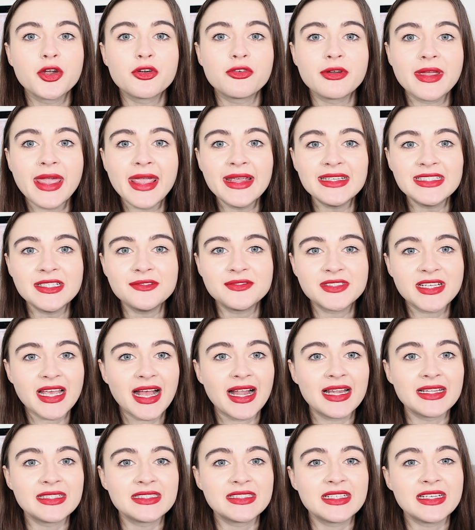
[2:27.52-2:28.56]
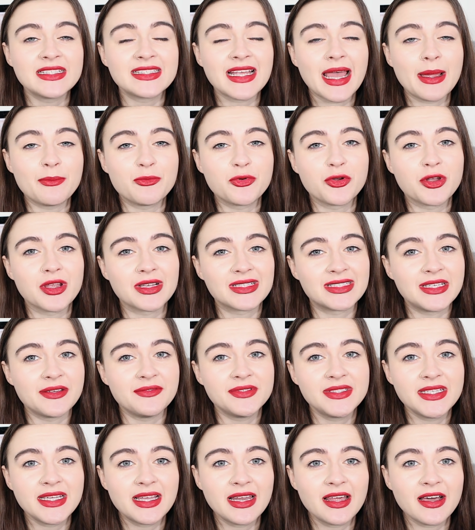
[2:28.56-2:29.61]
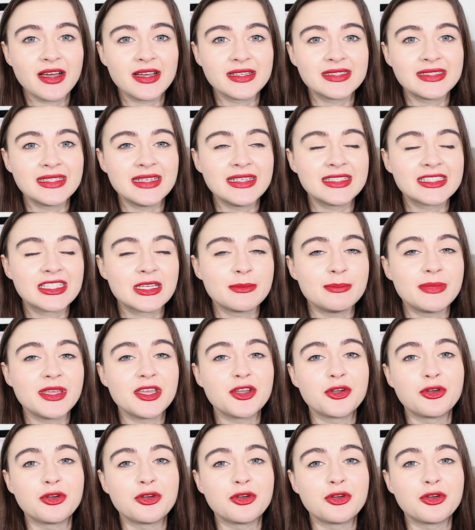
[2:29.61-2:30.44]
Creative challenges and productivity classes can be